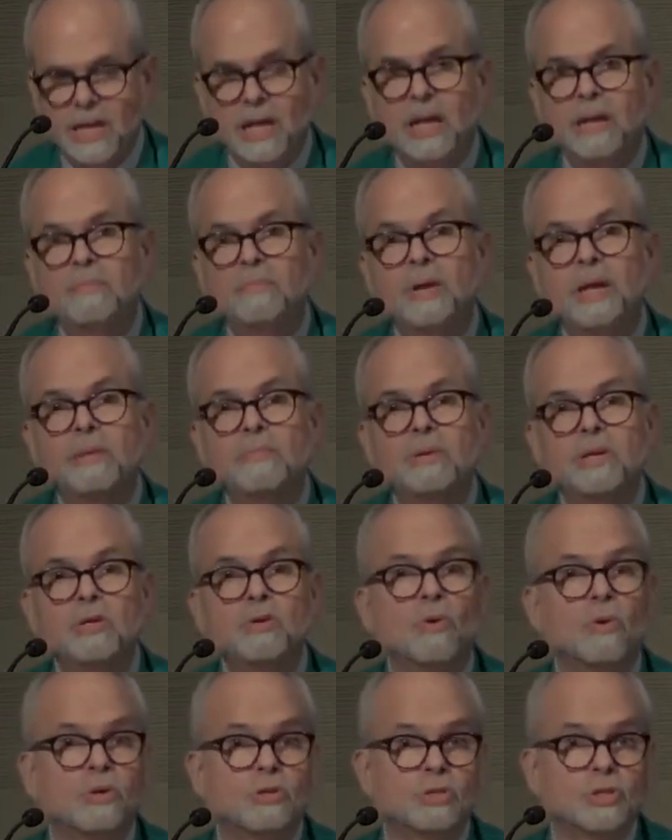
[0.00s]
and maybe
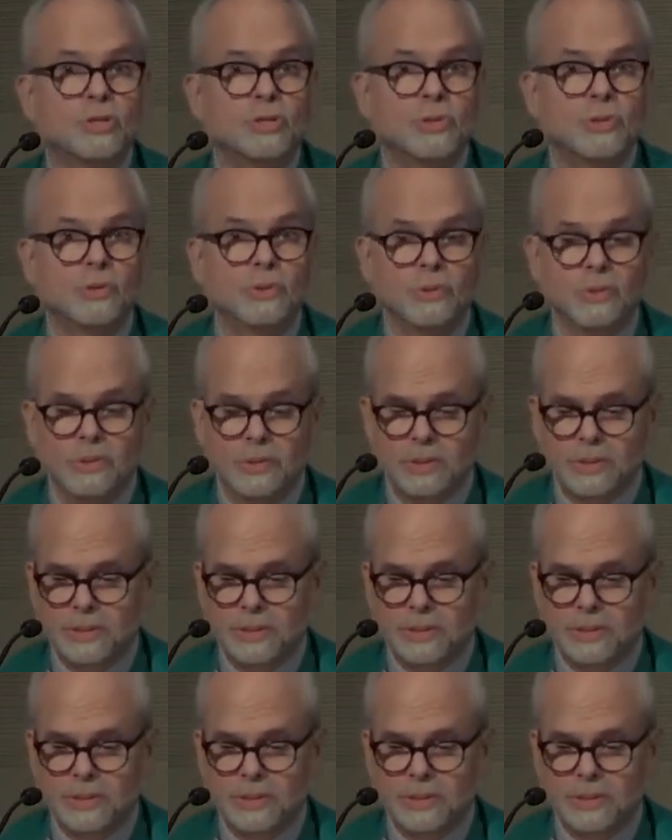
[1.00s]
yours too.